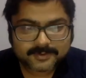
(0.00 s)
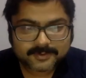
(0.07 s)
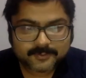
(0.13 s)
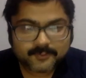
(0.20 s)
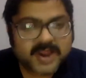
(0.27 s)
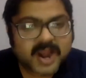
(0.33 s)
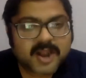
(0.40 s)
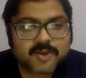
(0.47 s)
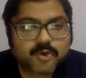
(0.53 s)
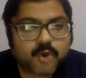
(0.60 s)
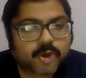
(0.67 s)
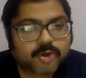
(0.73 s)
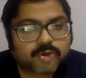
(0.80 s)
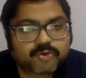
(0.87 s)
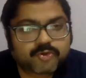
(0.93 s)
We are
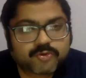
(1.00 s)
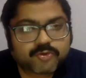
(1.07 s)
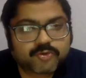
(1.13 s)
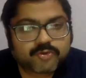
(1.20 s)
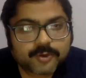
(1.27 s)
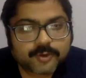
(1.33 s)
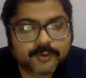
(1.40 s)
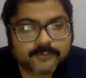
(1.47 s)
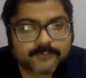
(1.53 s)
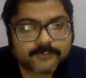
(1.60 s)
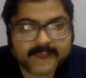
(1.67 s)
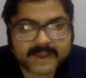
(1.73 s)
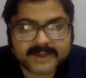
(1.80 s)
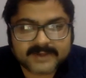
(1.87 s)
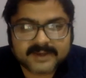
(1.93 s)
not
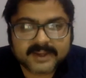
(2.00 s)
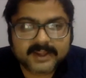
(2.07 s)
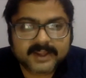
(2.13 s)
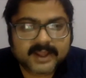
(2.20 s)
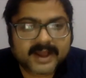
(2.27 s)
fighting